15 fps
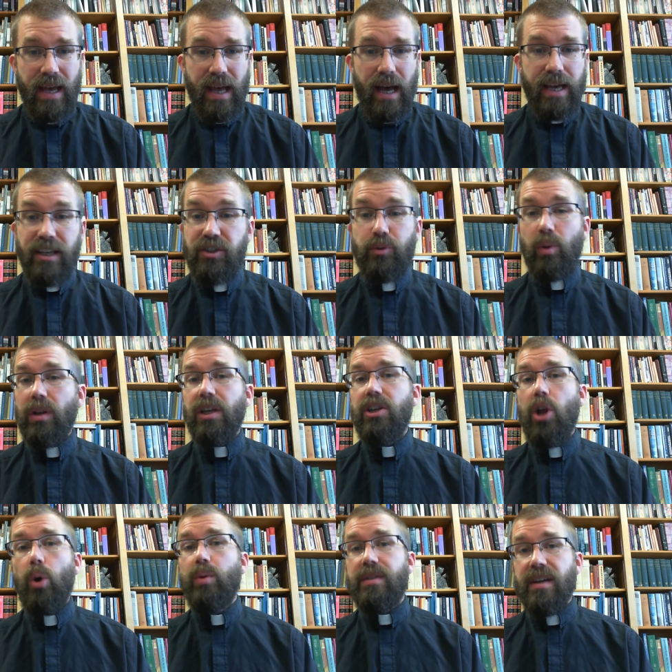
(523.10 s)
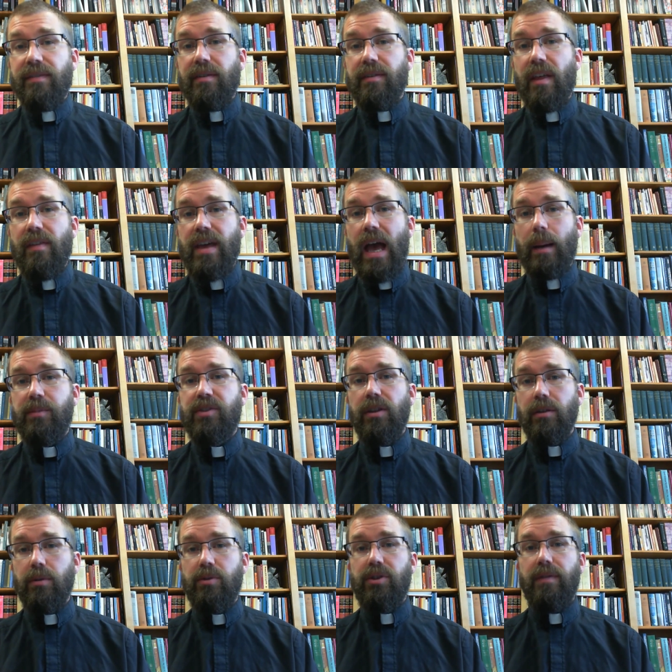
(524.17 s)
uh, is really no different than the
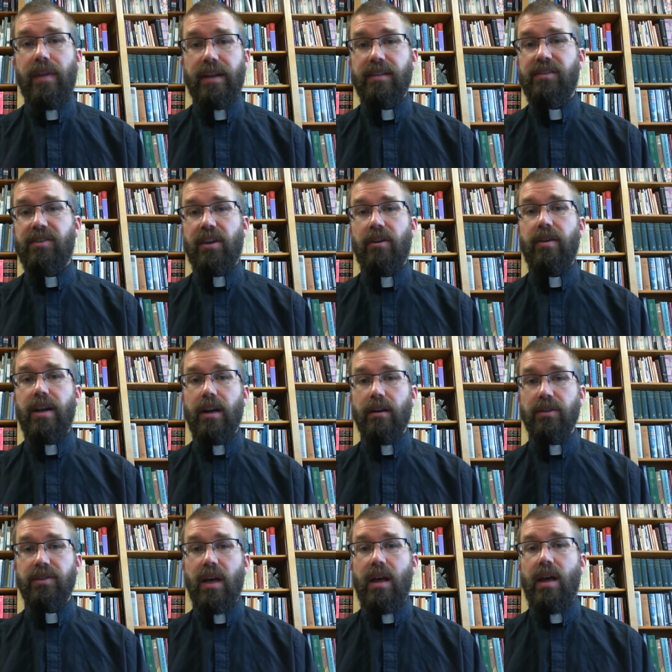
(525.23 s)
absolution that a sinner hears